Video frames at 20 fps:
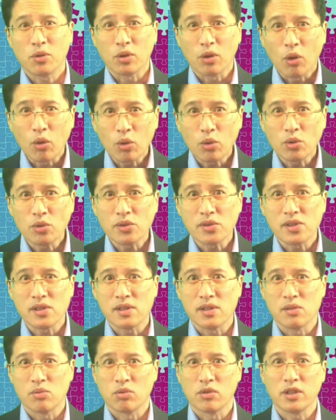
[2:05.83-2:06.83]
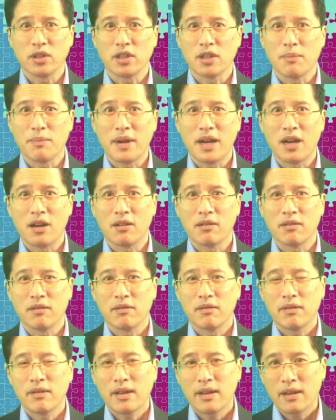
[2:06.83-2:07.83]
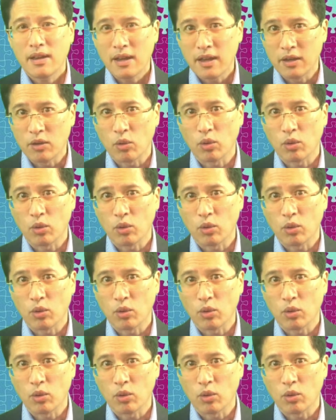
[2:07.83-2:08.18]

goals is really about an